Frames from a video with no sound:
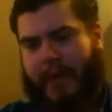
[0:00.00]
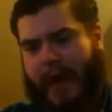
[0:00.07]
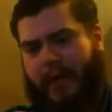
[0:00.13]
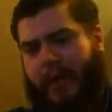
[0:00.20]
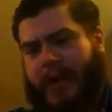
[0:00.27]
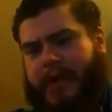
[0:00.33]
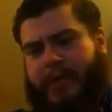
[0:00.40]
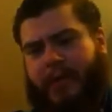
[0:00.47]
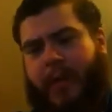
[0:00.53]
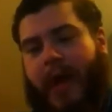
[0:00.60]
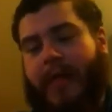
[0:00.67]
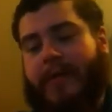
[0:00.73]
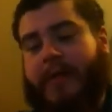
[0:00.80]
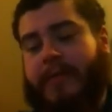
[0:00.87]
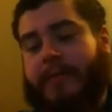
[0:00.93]
I want to
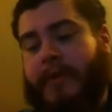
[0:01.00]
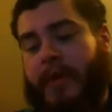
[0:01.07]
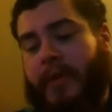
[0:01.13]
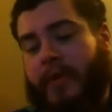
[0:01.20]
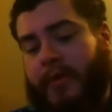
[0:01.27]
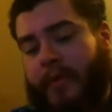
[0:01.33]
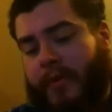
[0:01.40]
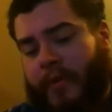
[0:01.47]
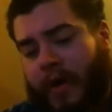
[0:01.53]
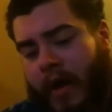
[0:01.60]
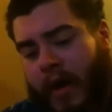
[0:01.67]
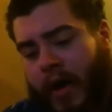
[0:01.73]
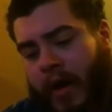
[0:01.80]
welcome you